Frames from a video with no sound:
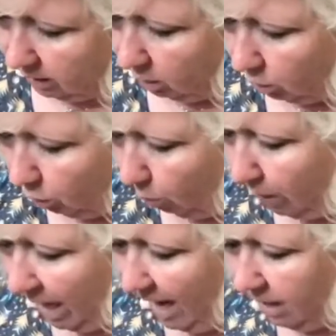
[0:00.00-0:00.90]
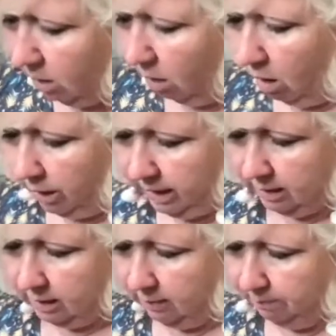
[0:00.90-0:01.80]
did a little black on
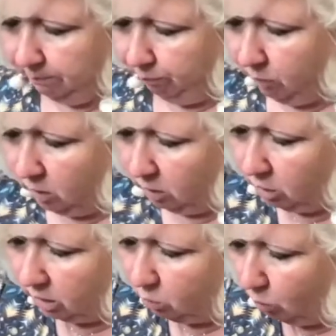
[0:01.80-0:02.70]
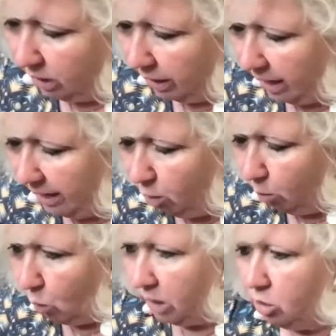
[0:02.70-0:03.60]
it just with a
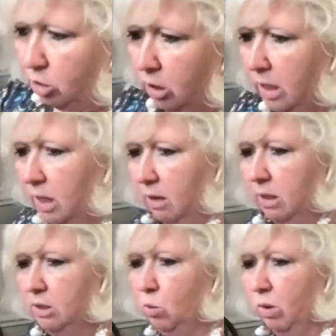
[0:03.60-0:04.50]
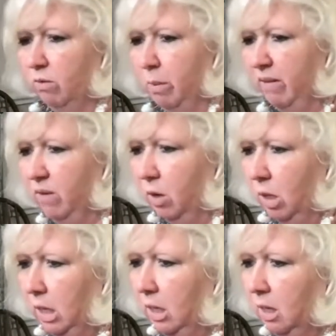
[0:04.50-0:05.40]
liner brush, and that's one of my
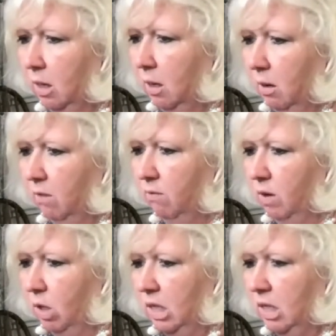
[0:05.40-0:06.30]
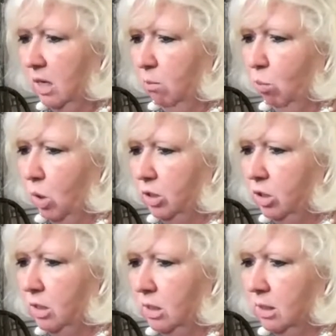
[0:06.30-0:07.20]
very, very thin
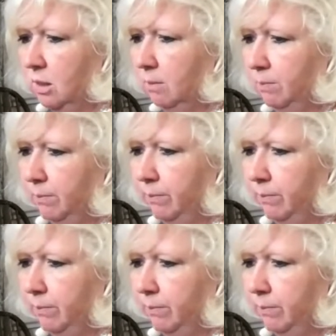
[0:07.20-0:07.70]
brushes.